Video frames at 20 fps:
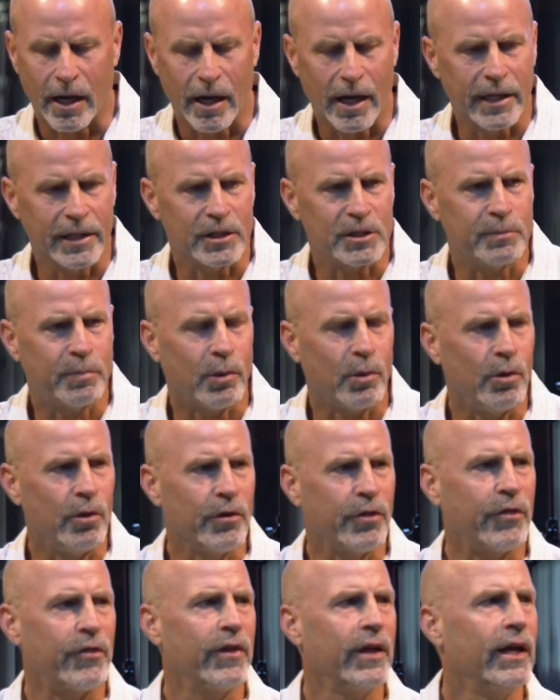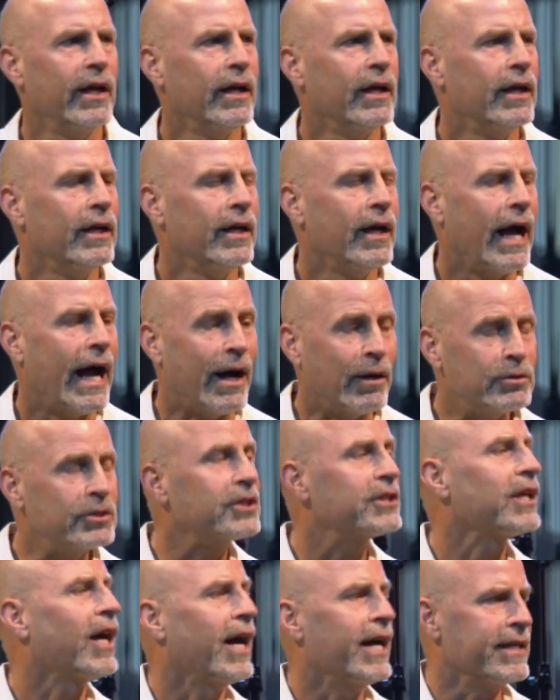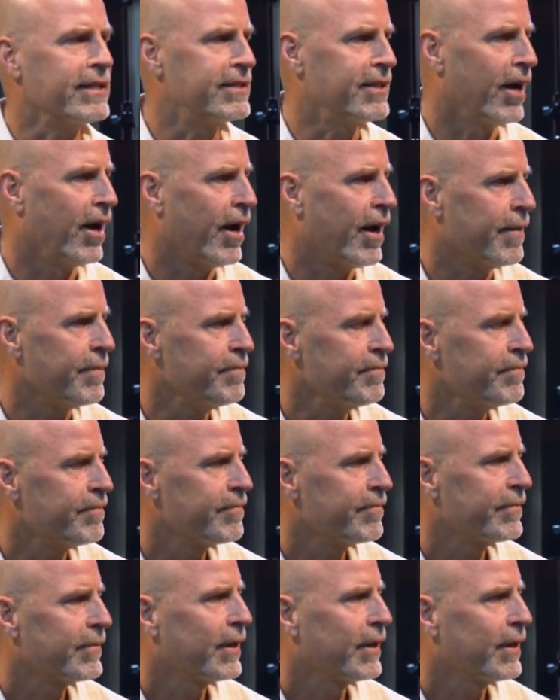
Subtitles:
God is both outside time.